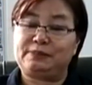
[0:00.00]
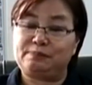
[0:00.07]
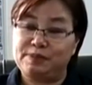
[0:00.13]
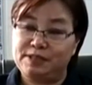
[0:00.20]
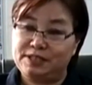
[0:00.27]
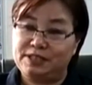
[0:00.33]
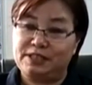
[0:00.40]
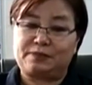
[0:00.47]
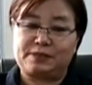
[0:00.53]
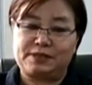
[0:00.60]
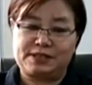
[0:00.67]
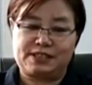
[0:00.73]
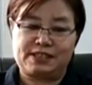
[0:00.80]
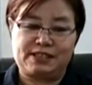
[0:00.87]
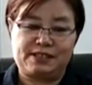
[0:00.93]
get easy
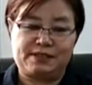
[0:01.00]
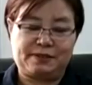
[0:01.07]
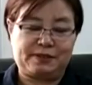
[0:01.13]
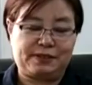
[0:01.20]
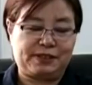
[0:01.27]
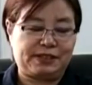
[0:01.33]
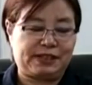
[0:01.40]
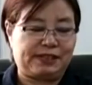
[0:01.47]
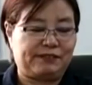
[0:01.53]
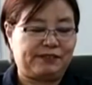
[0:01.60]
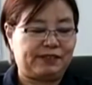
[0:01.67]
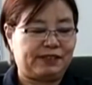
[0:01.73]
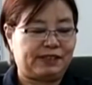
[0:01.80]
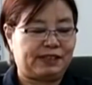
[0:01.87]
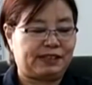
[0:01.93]
to say, we're not
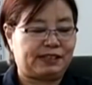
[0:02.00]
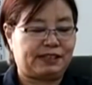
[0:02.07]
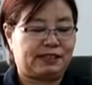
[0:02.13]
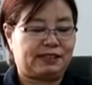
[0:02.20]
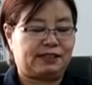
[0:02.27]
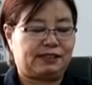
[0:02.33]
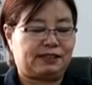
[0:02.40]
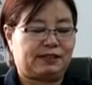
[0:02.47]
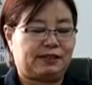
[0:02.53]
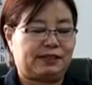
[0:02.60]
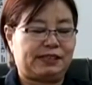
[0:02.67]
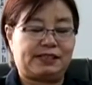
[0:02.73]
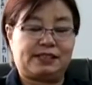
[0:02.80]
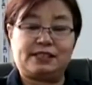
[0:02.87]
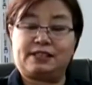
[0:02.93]
even yet,
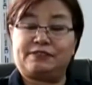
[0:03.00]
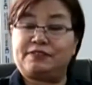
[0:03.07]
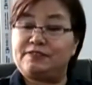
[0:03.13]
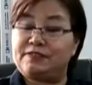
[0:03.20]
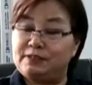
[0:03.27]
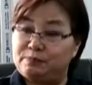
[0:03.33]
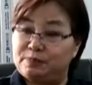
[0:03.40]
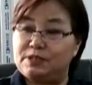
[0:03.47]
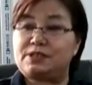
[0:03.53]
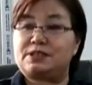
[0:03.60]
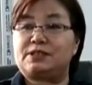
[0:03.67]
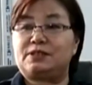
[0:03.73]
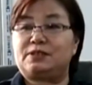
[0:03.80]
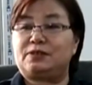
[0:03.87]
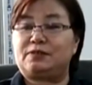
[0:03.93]
collecting the
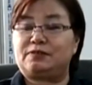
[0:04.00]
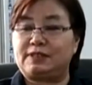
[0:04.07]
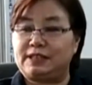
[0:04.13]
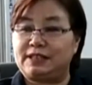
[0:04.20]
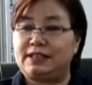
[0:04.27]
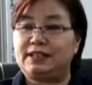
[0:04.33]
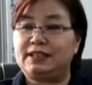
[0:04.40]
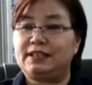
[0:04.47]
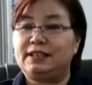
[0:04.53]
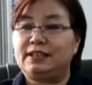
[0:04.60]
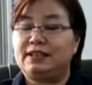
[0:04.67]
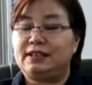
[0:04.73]
50% of the